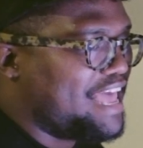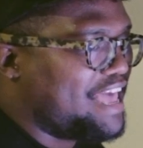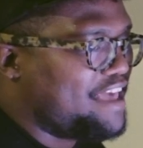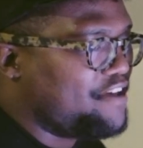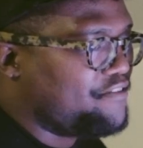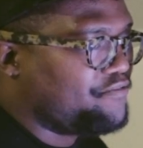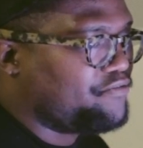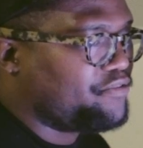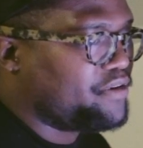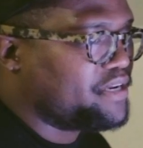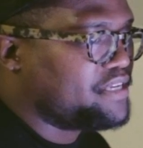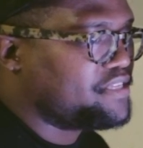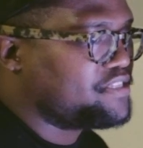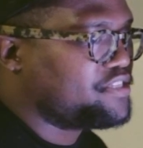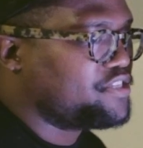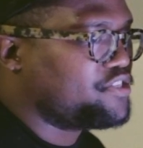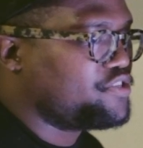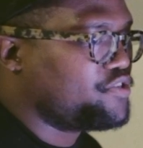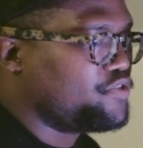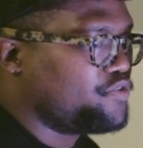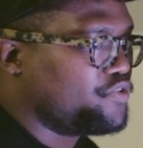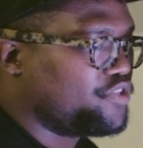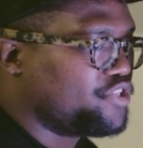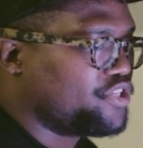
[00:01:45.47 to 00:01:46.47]
every
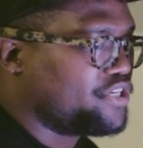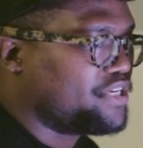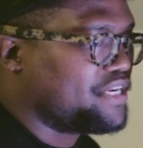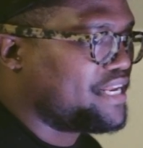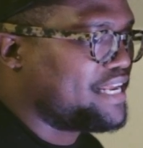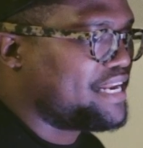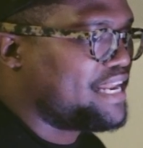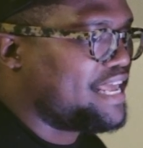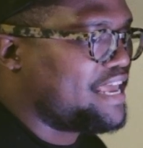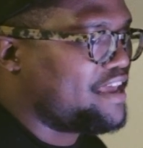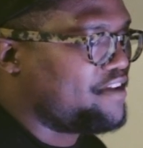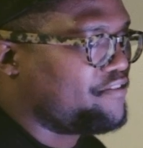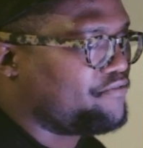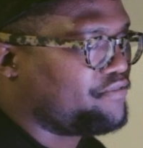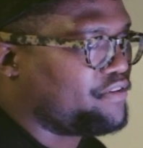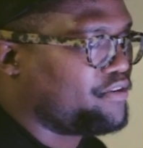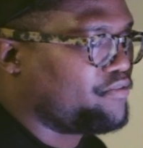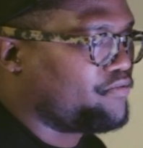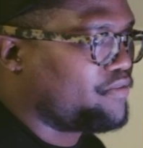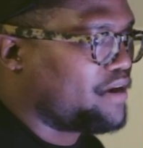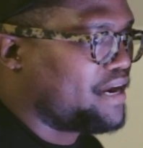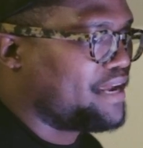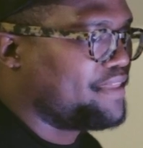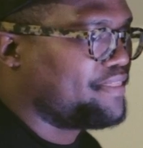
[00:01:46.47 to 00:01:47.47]
institution and every
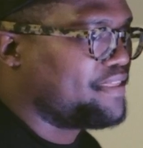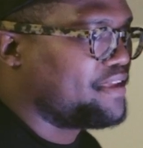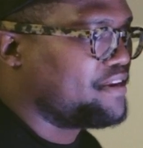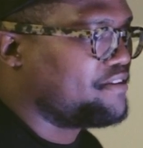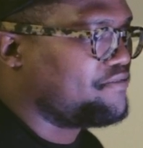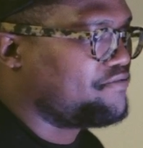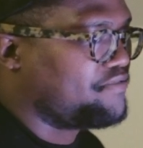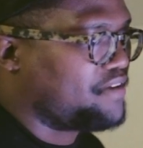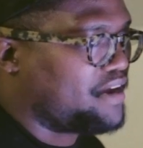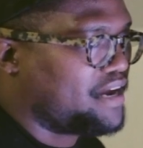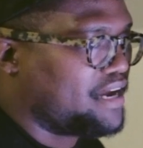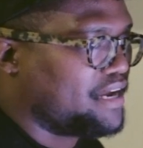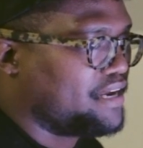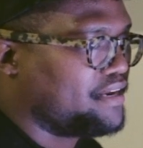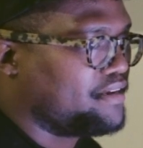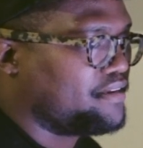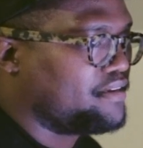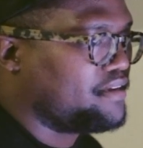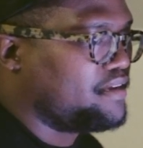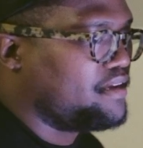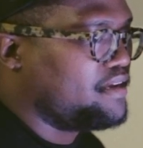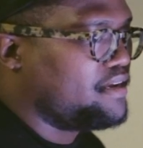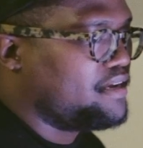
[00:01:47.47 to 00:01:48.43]
right they defined.